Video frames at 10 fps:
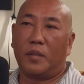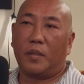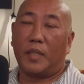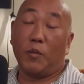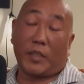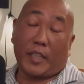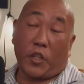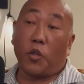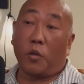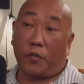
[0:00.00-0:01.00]
It was like a
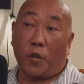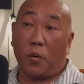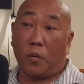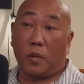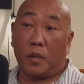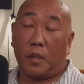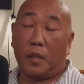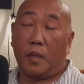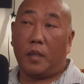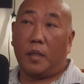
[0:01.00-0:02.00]
newer phone,
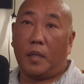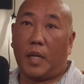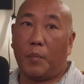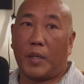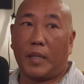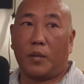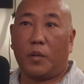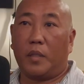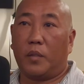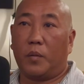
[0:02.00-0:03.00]
and I'm like, oh, what do
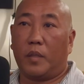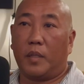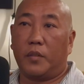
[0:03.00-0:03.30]
I do with it?